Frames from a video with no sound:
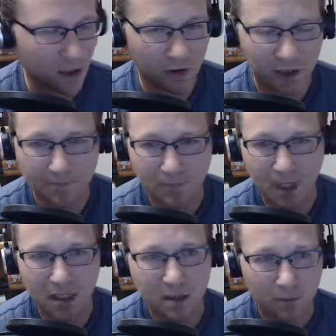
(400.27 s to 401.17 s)
All right.
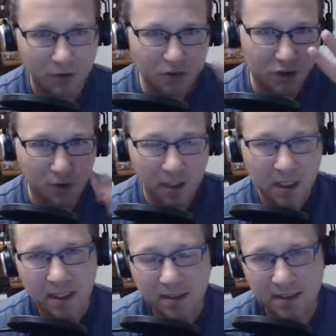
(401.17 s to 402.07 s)
Number two,
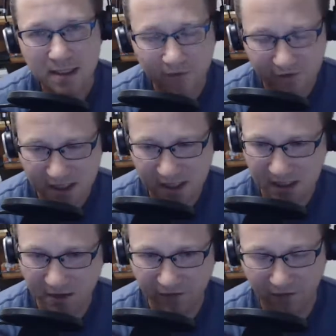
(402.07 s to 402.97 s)
the deficit
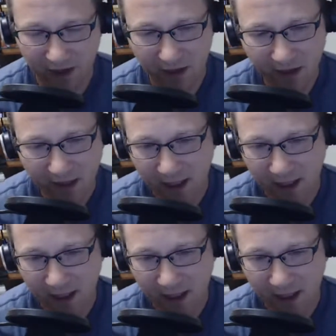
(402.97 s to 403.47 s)
in the Fed.